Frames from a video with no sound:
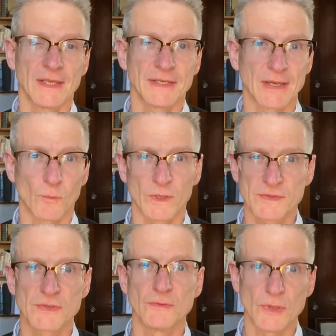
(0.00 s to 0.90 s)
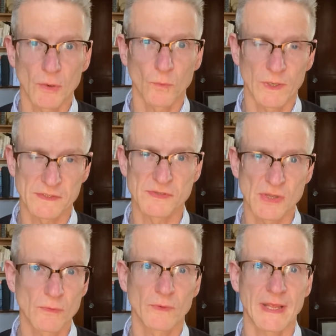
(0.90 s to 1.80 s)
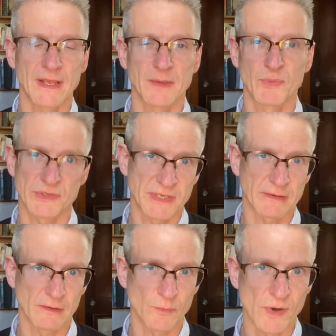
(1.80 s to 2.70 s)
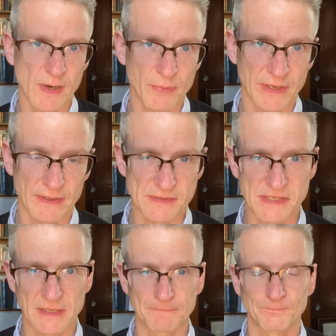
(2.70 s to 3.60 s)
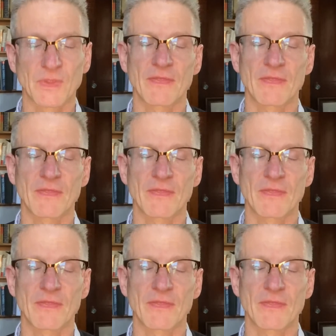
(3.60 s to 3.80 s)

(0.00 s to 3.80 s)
Now, once you know what zone a particular property is in,